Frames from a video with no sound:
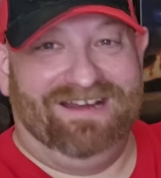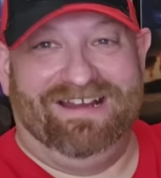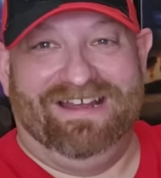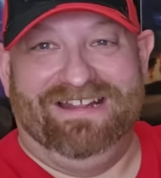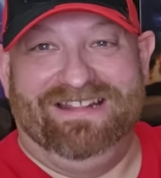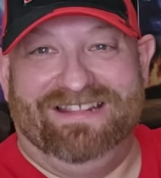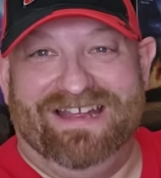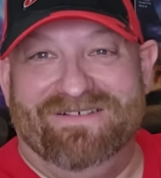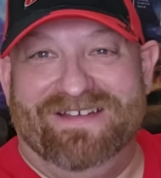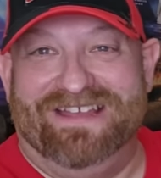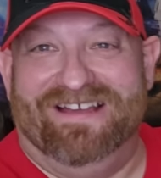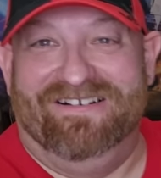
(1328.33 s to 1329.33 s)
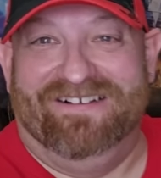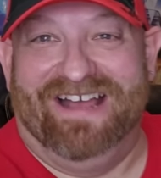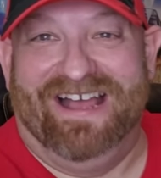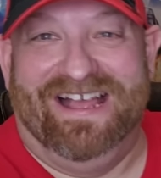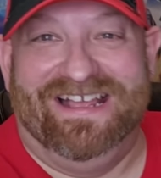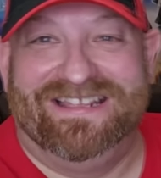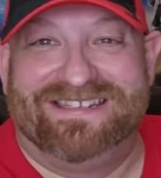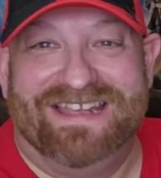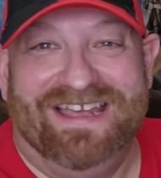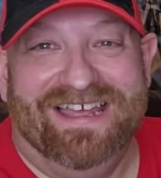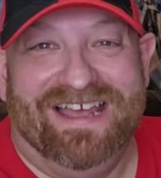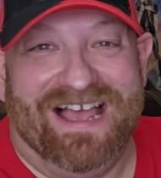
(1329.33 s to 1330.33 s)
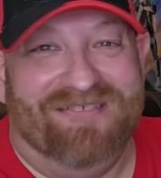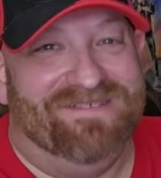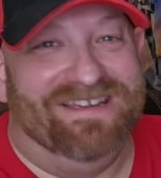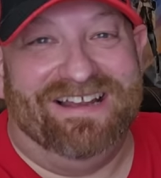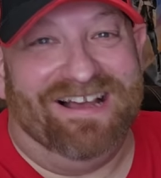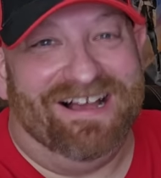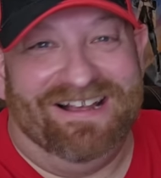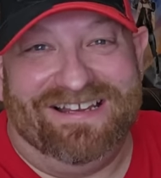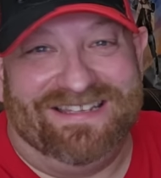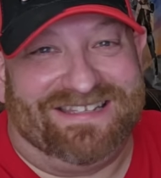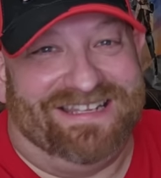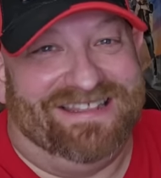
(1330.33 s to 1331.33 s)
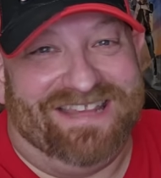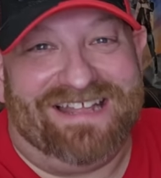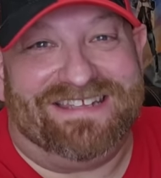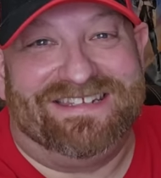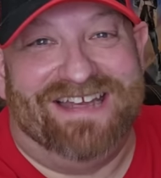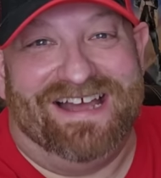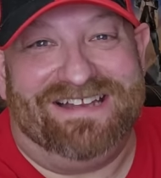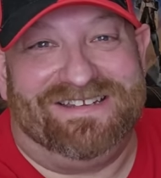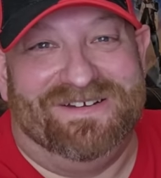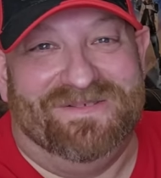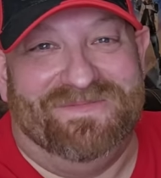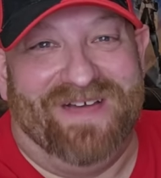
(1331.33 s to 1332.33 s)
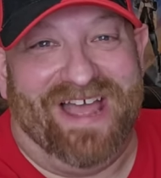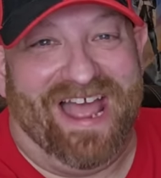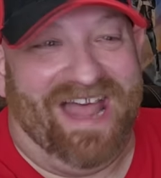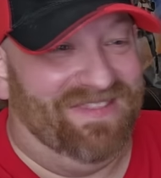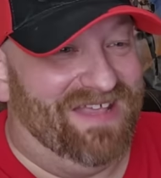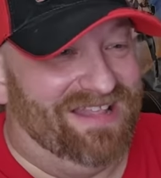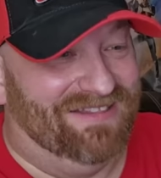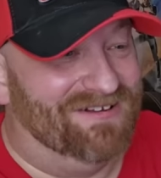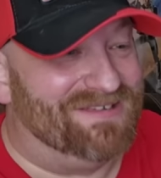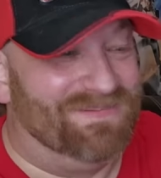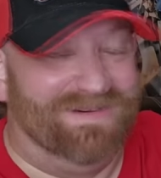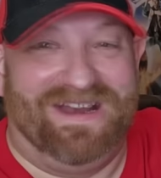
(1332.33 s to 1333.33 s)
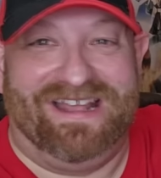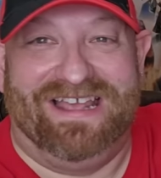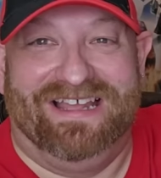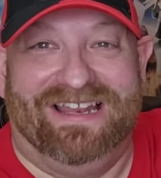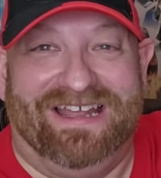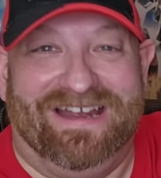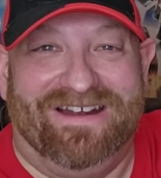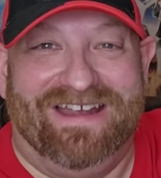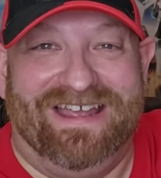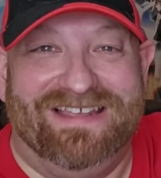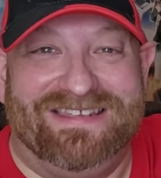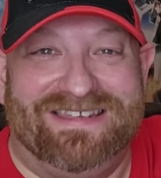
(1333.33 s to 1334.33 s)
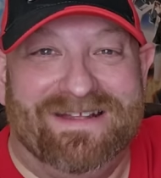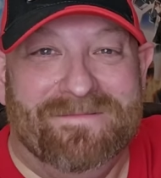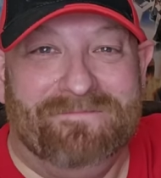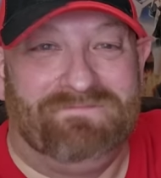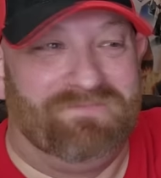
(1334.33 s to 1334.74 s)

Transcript: All right, there we go, guys. I mean, honestly, that's not too bad. That looks pretty hilarious,